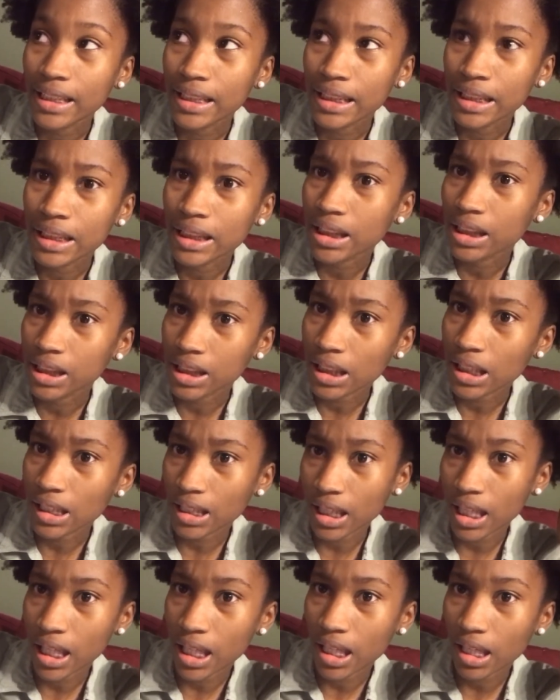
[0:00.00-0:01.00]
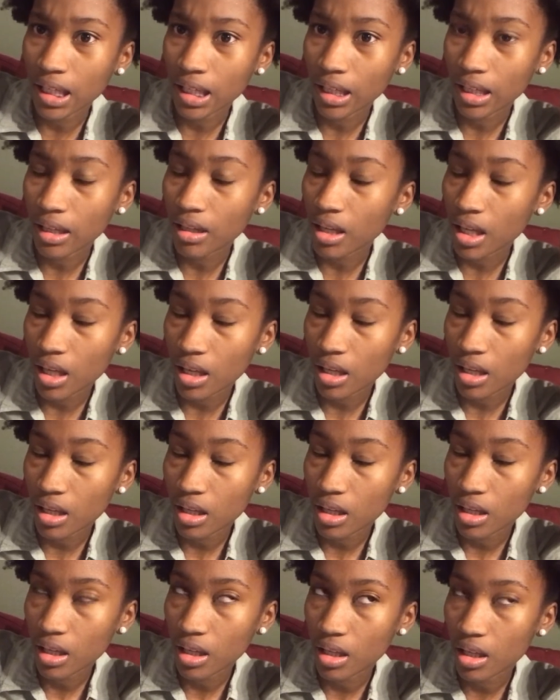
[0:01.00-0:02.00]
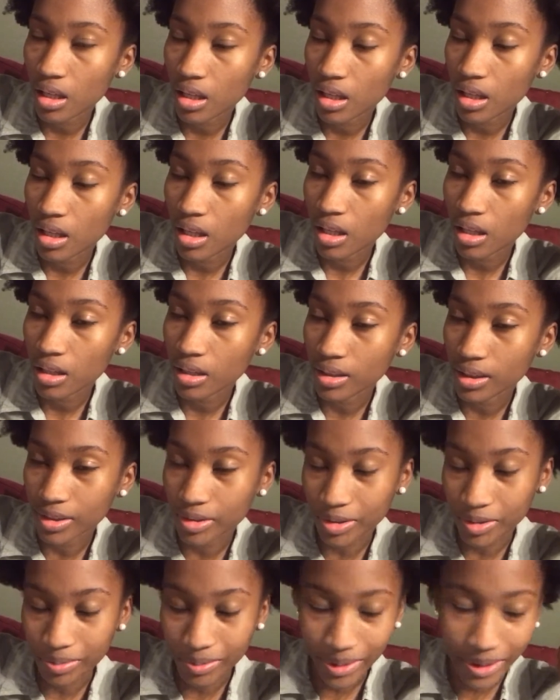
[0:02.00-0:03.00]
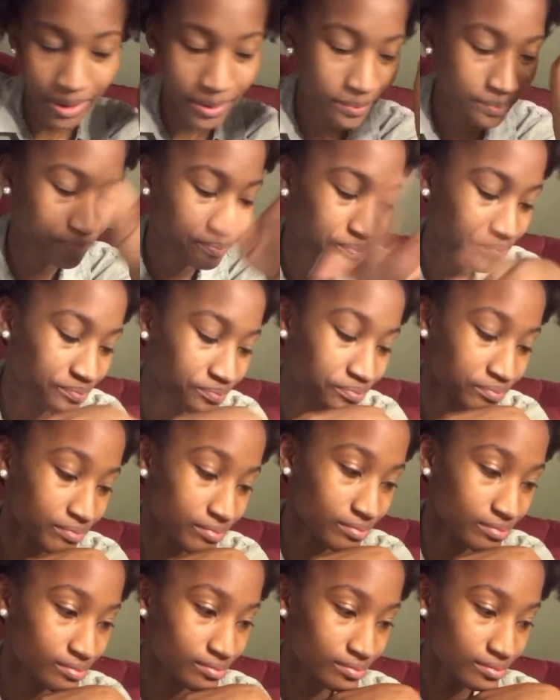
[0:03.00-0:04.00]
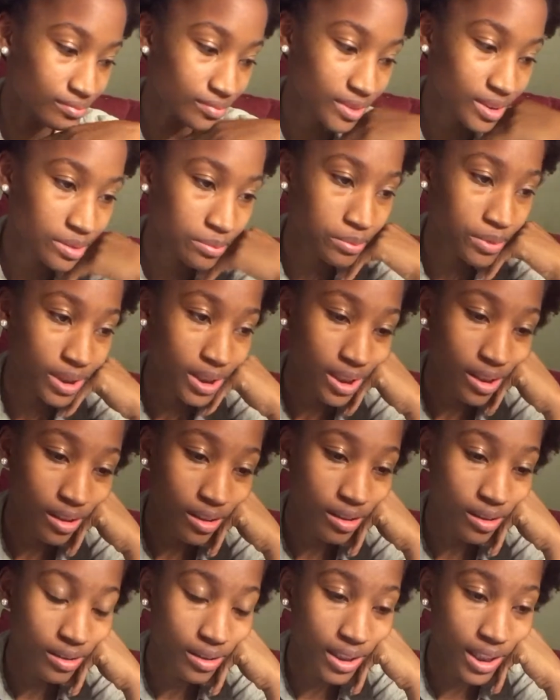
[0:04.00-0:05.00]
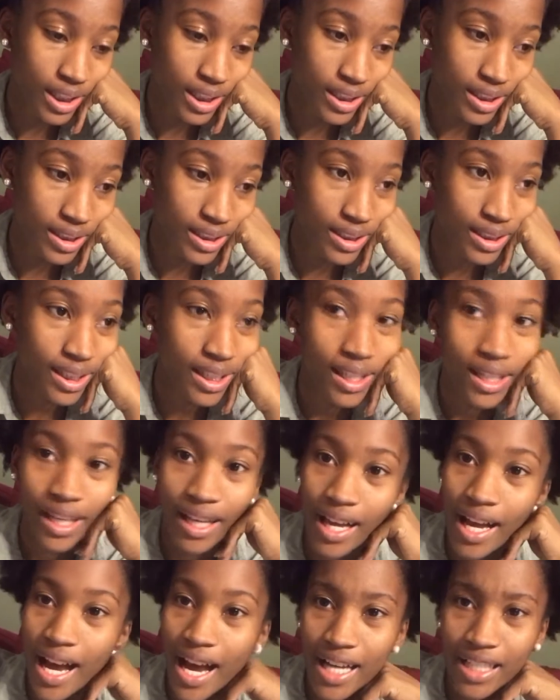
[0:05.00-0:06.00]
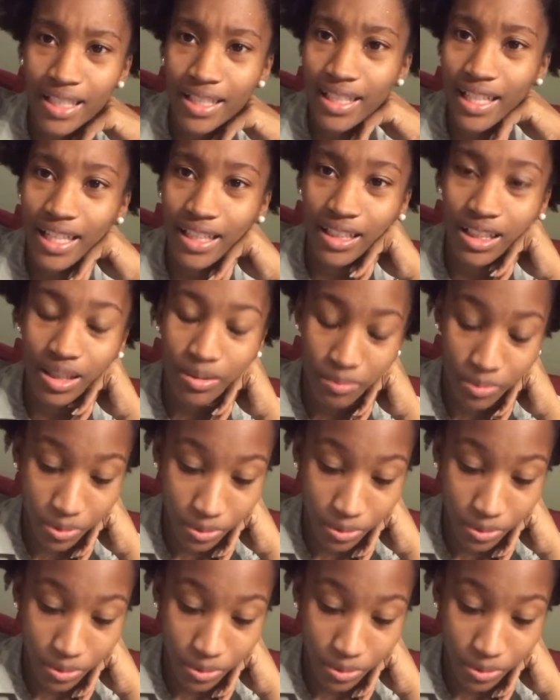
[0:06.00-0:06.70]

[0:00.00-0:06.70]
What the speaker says: it's a good thing, okay? I'm just playing. But y'all, I just had to come